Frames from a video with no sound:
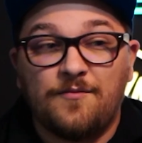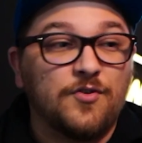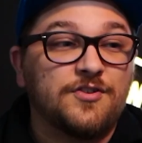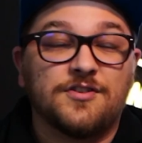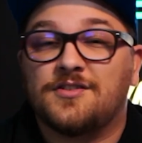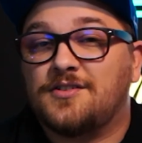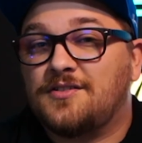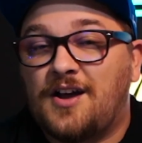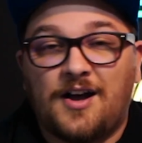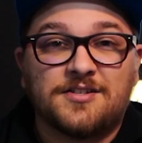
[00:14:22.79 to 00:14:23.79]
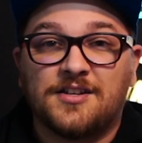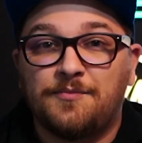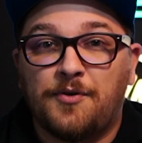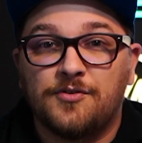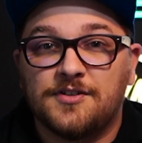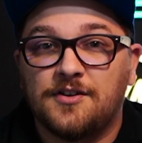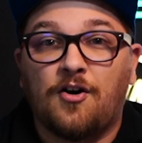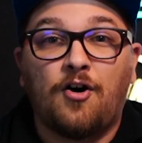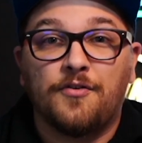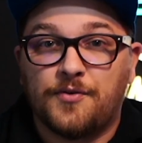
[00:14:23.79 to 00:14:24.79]
which is constantly posting
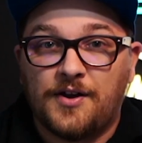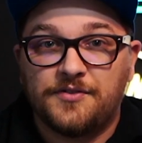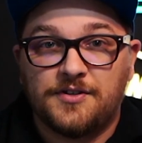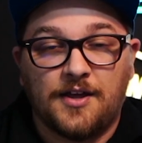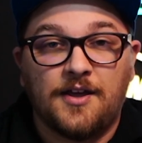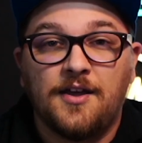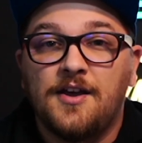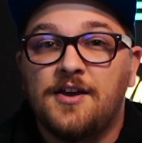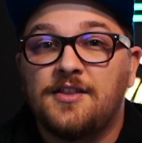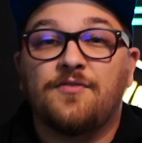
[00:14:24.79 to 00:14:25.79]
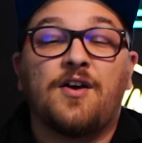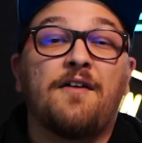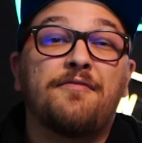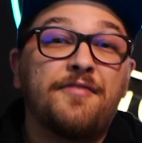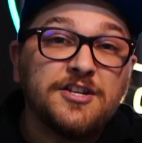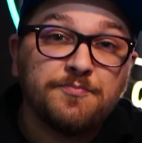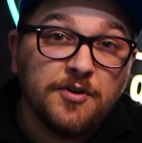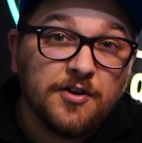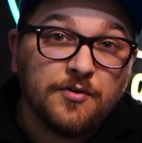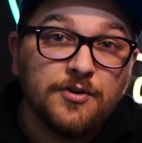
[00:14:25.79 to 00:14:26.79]
all throughout the day. They've got
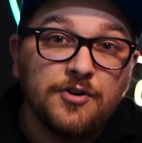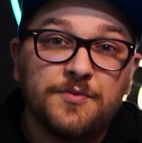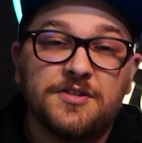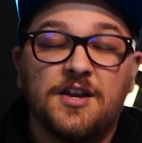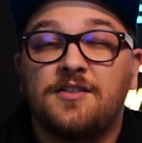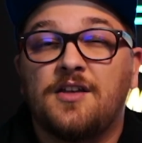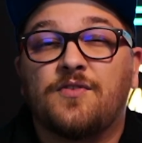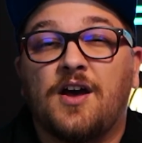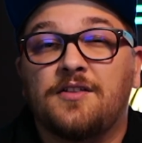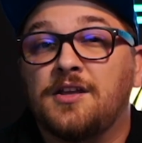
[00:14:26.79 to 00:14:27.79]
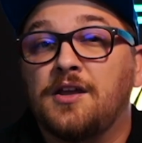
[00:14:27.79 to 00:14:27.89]
Facebook groups. They've got the